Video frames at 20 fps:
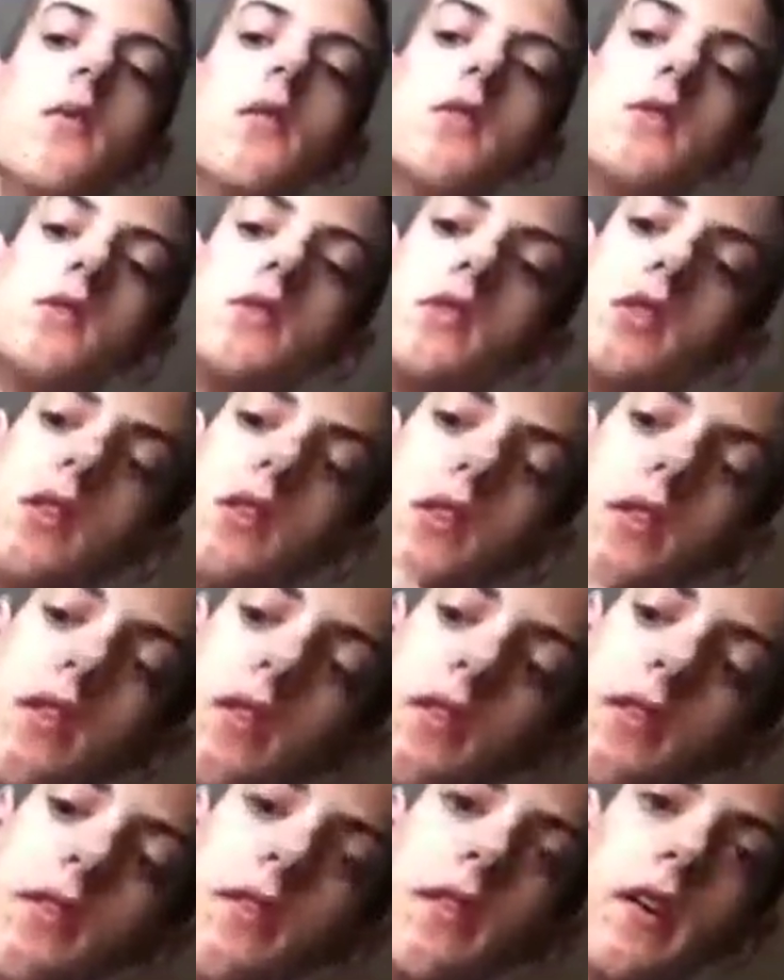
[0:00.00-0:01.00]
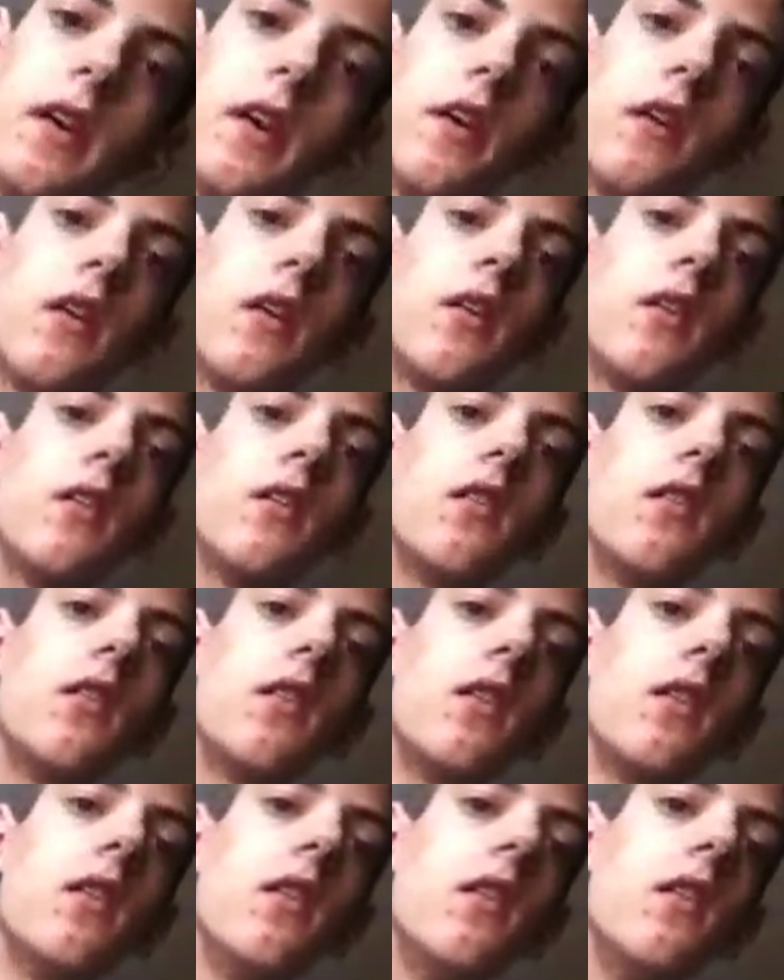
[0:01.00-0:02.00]
which is like
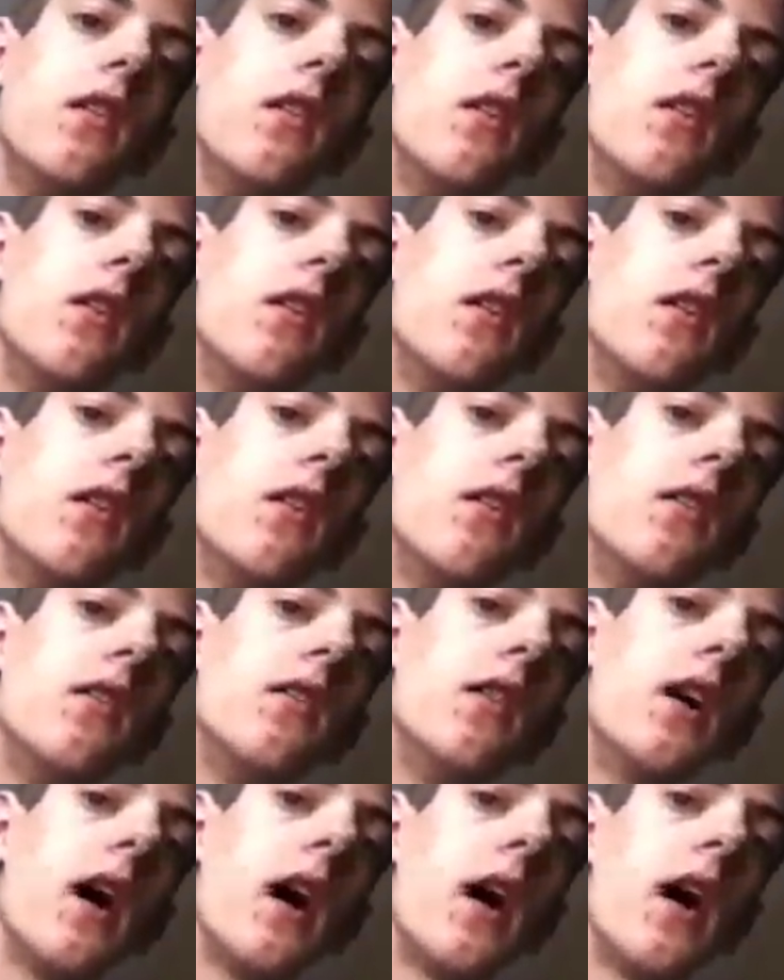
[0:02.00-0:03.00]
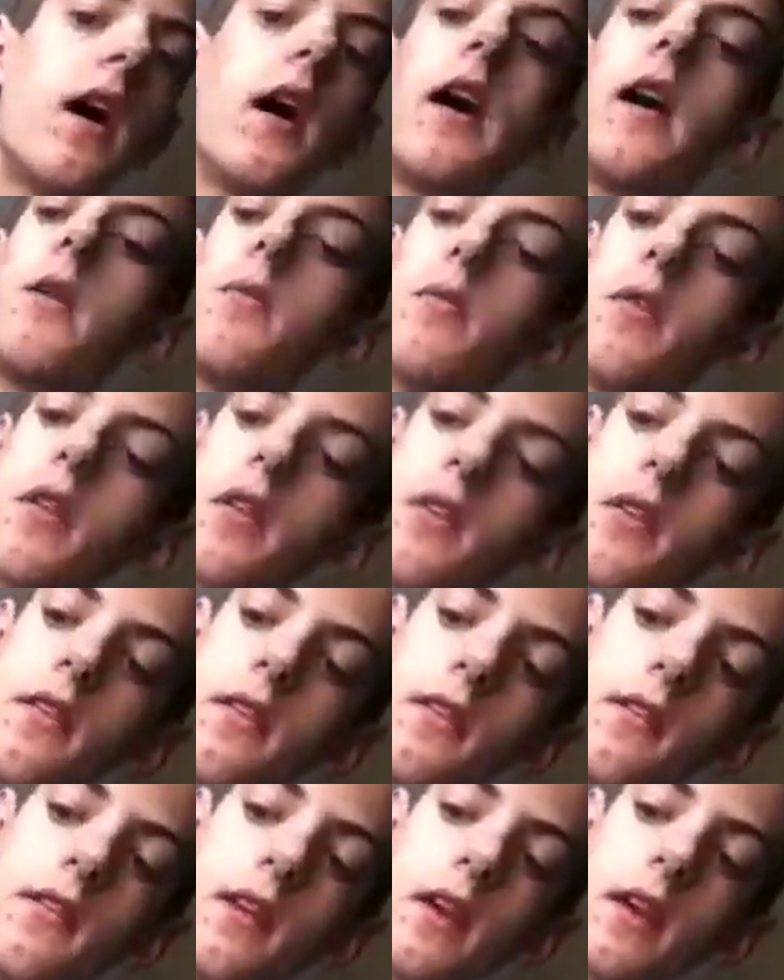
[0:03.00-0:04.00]
a hybrid,
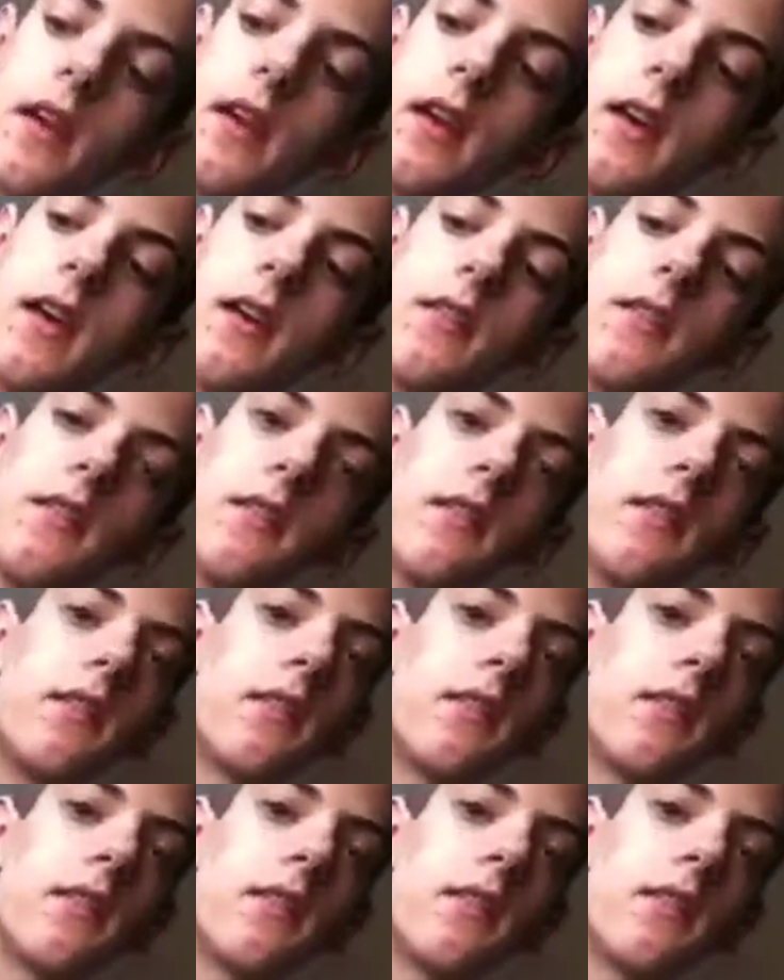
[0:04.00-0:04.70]
I guess.